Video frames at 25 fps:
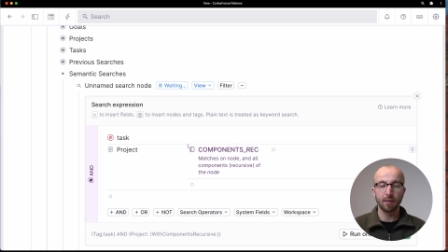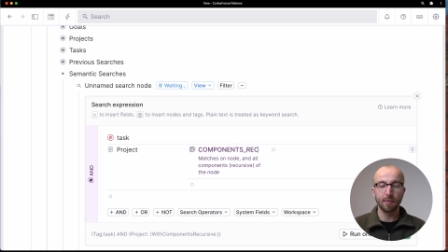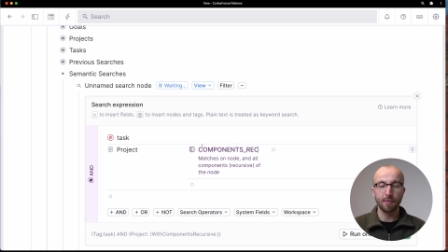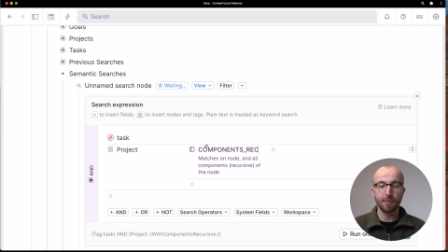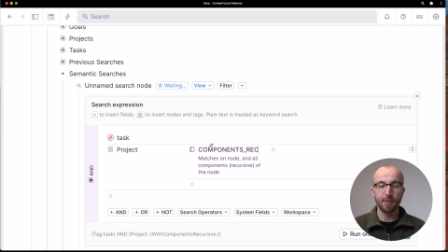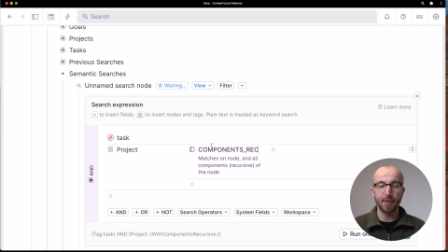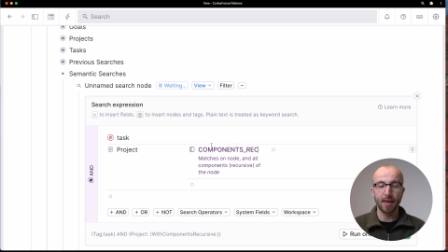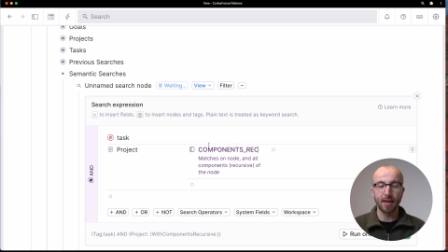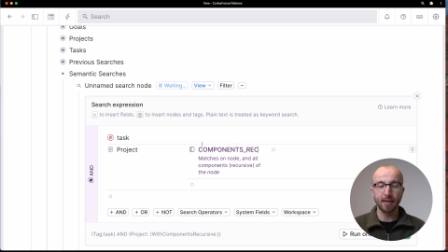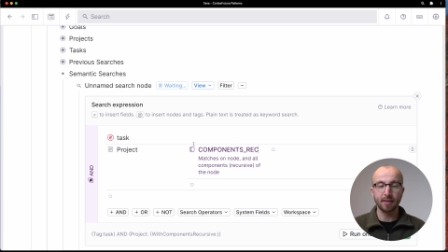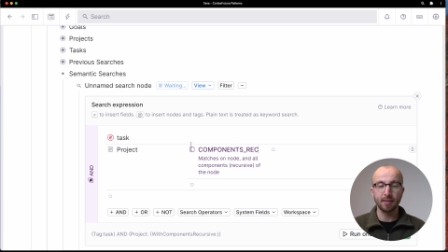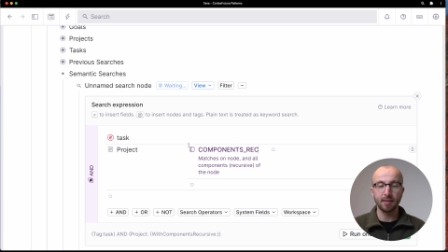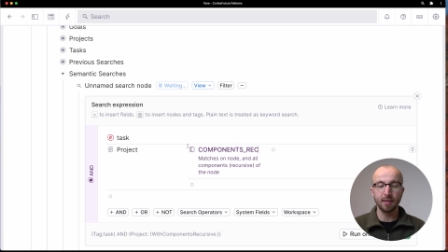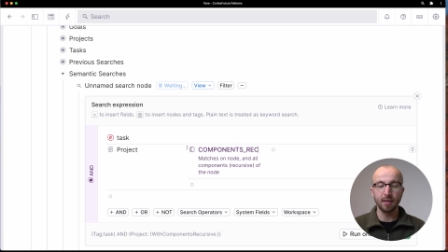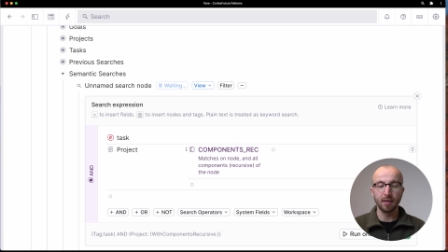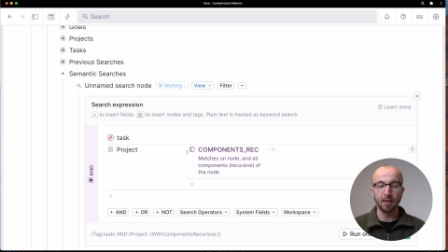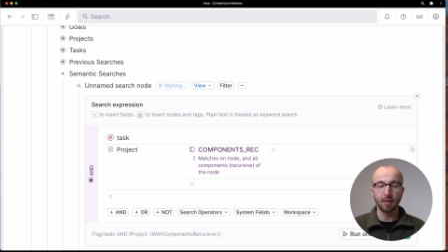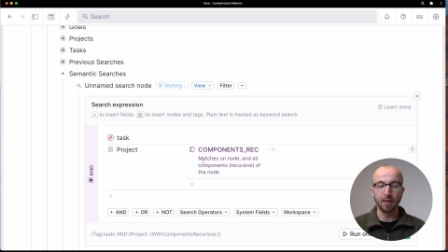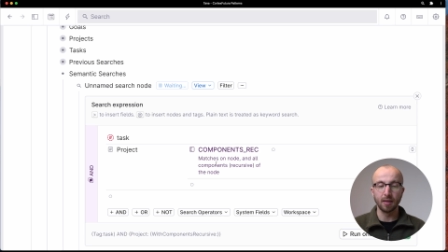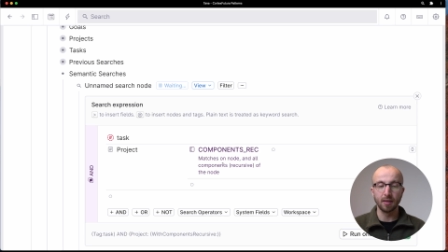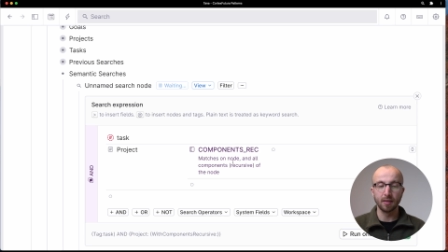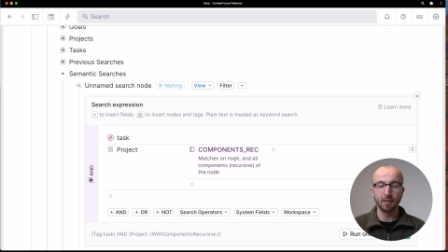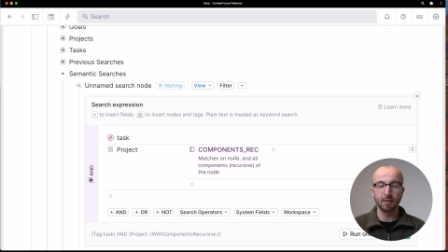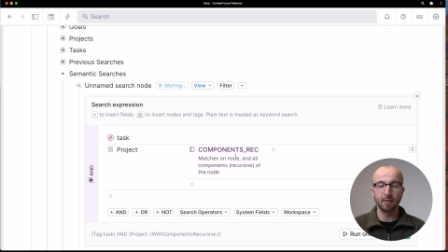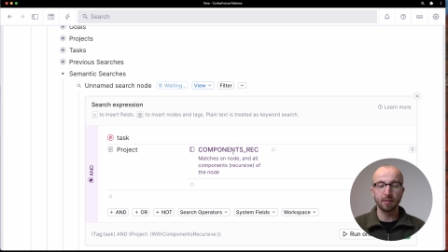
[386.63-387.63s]
That
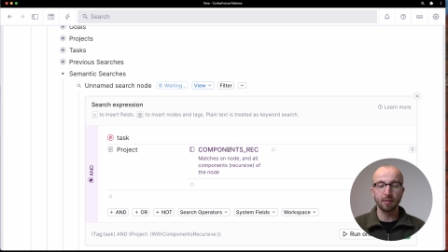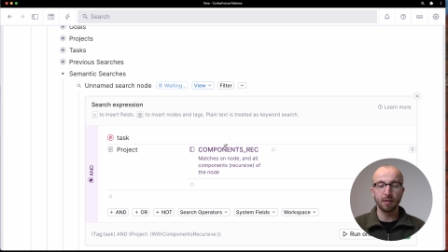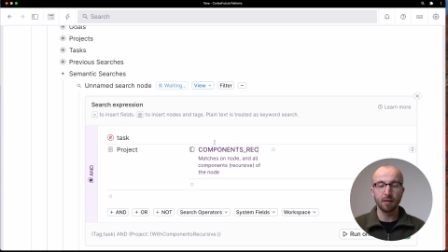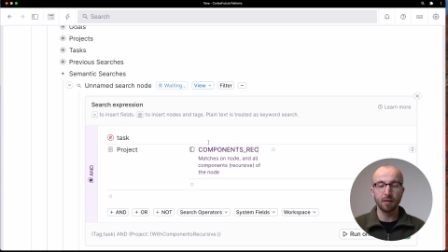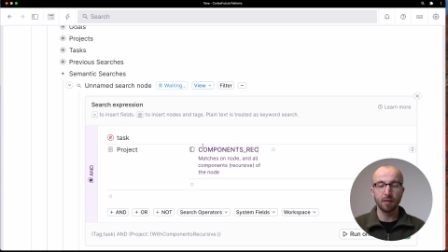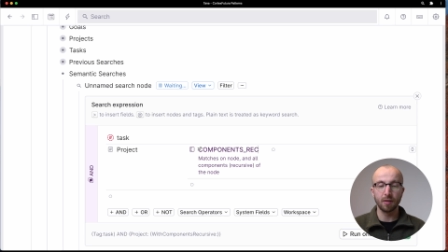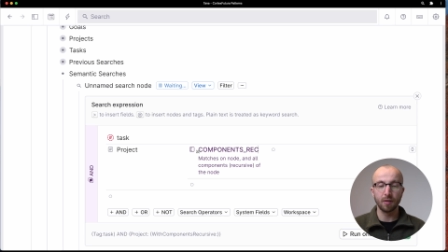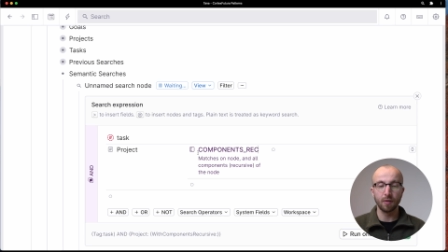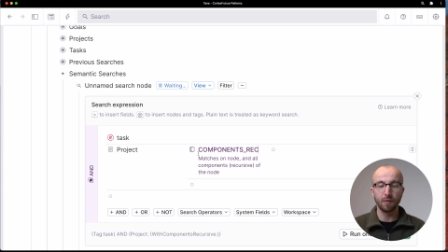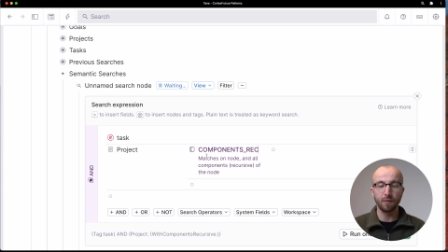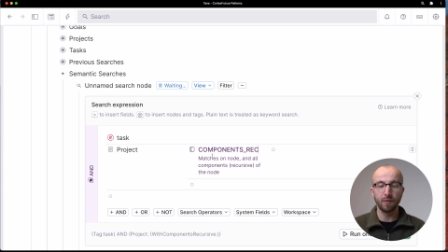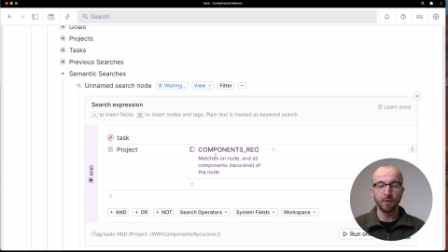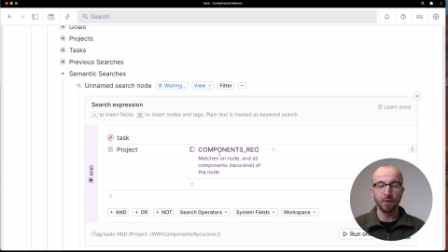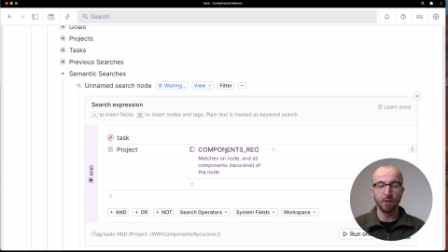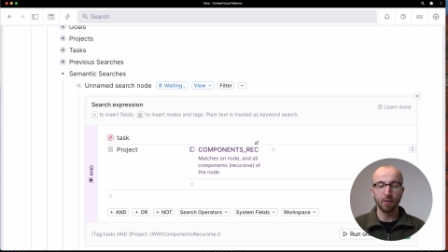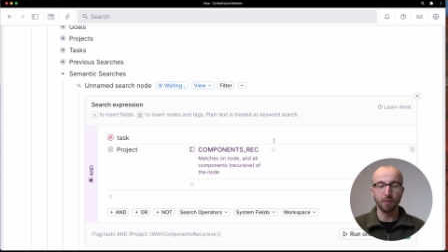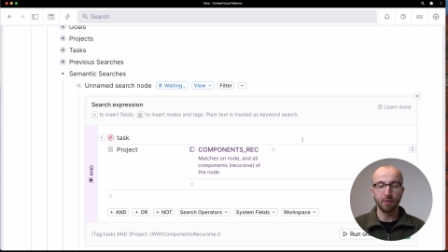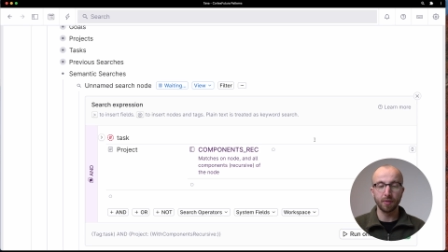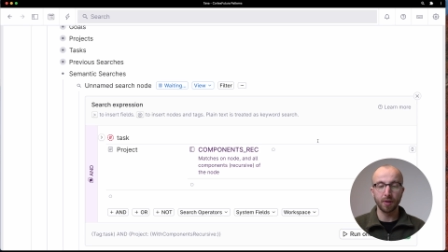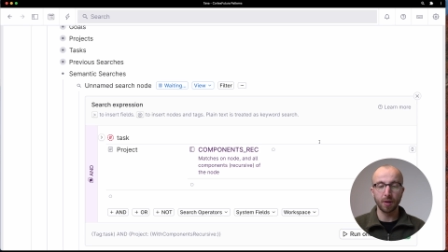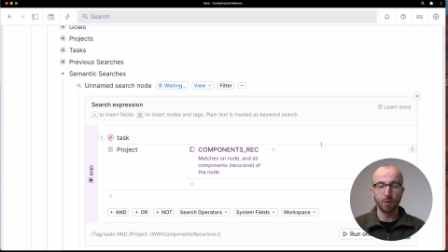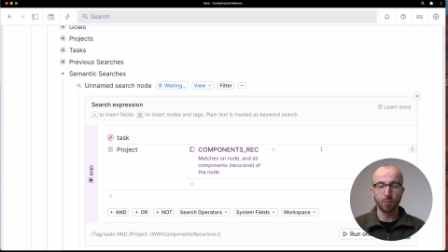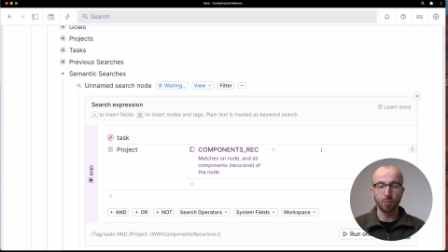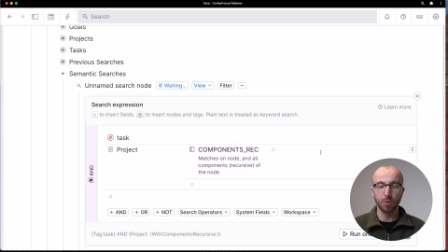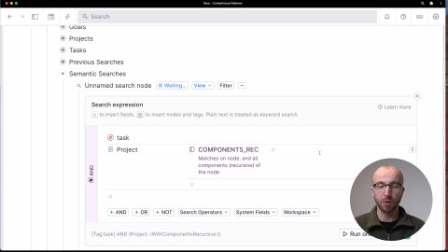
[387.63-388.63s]
is the field
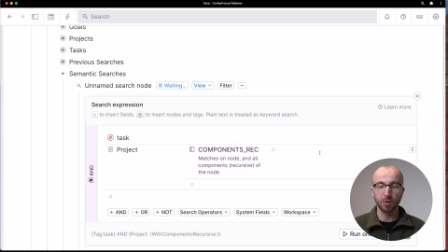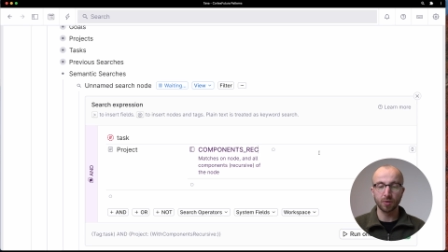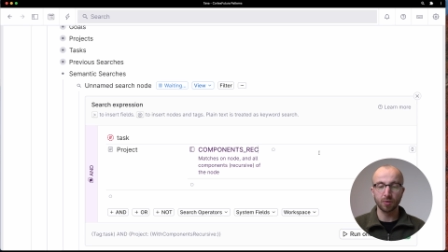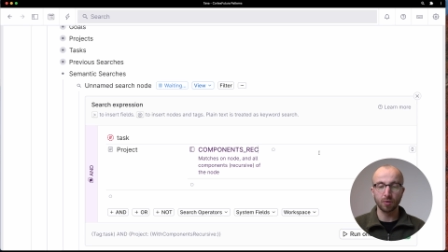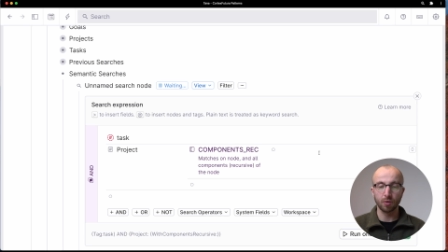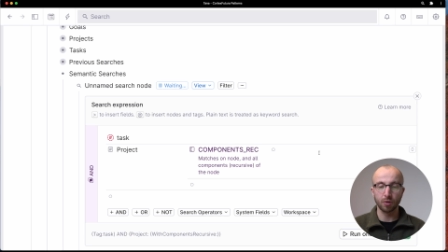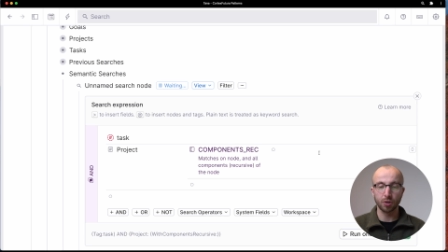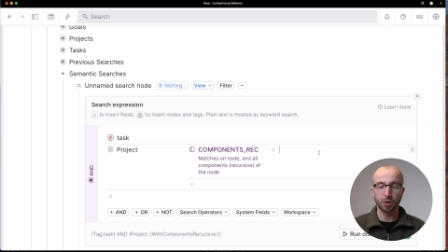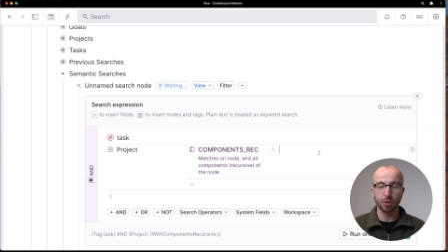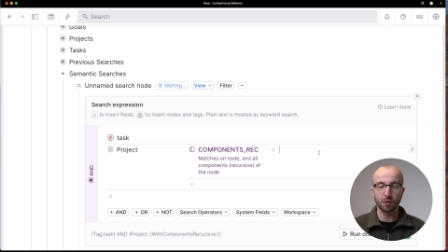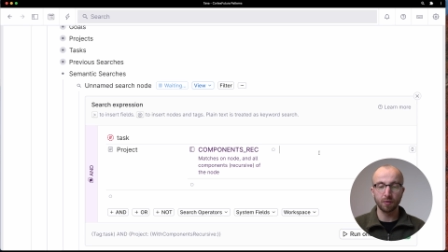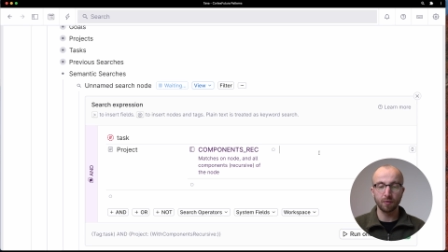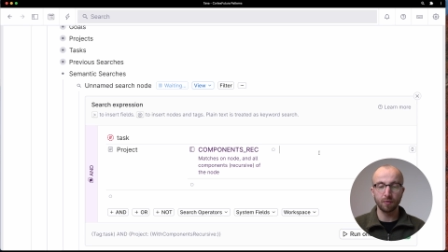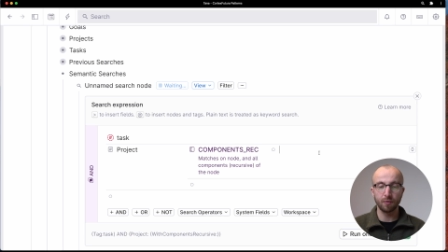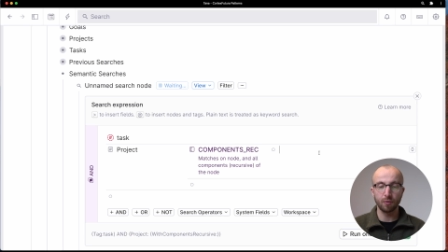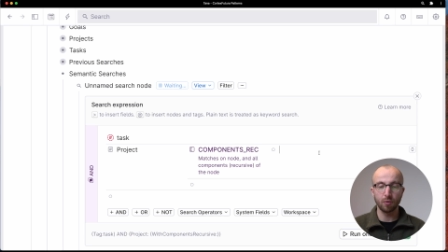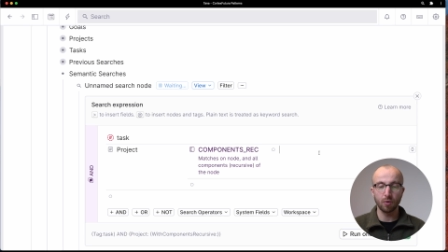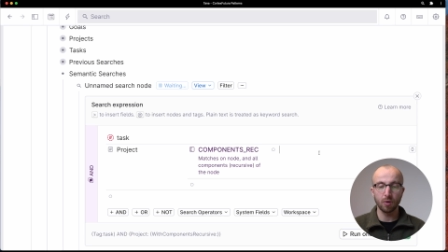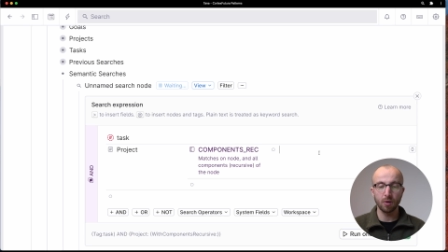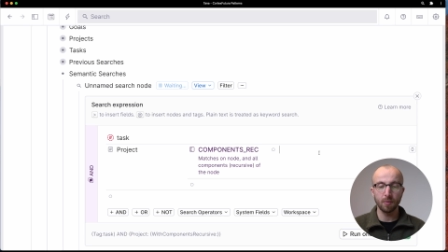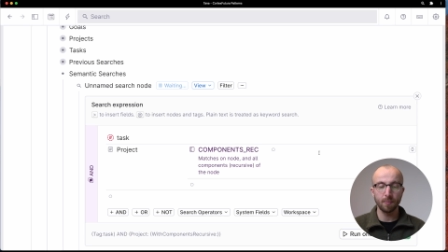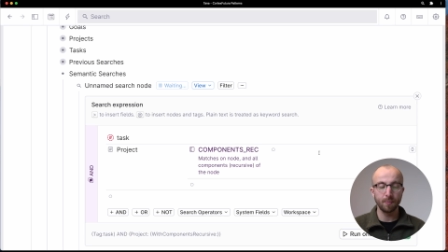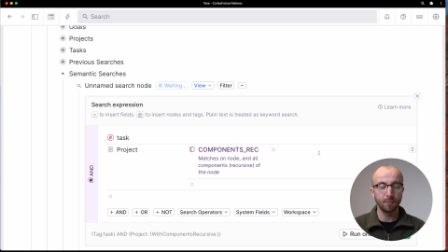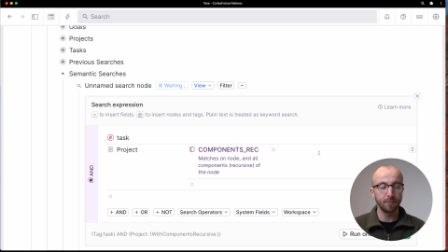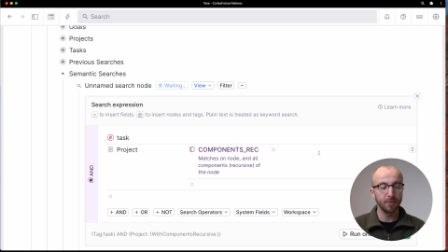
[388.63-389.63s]
that we're searching
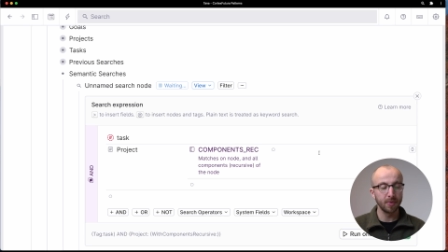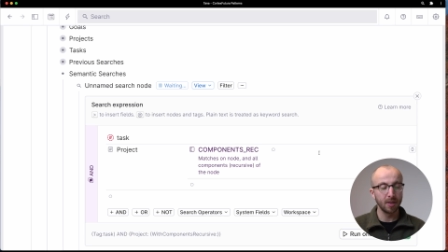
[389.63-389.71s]
for.